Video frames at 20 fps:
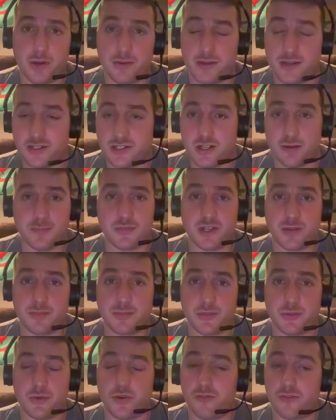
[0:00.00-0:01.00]
it jumped up
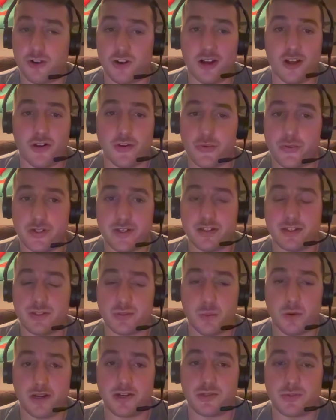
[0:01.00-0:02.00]
to over 100 in
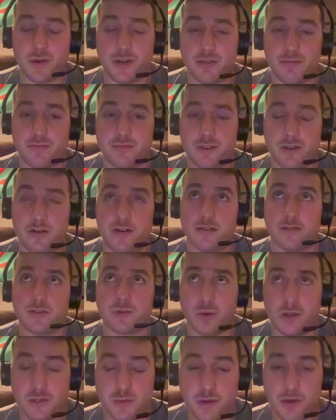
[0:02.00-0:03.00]
2020 or
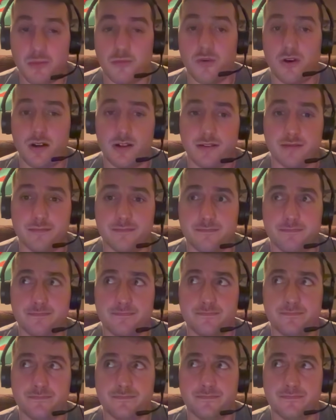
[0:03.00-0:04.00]
2021.
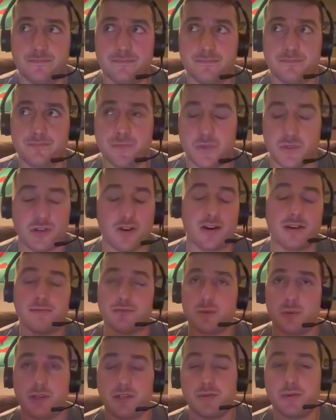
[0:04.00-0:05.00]
Sorry,
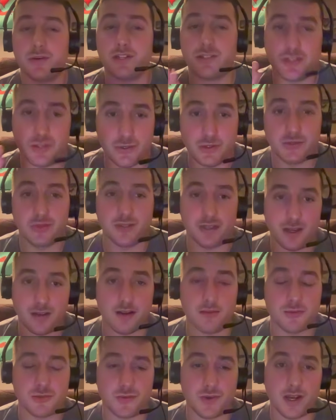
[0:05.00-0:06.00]
2022. Yeah,
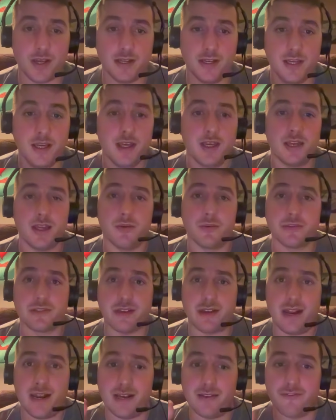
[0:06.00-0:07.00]
I was right. It was
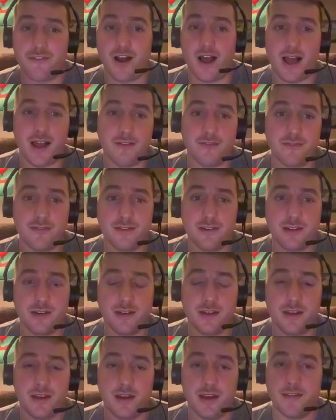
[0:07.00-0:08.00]
at 85,
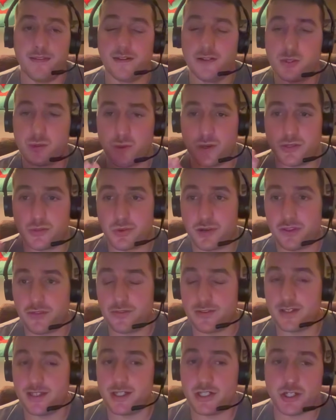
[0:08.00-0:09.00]
and then
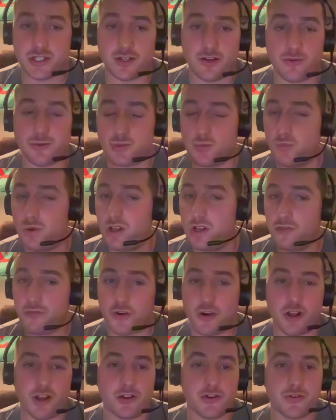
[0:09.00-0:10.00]
2023 this year was well
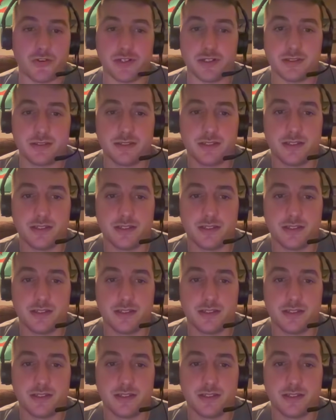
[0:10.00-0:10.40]
over 100.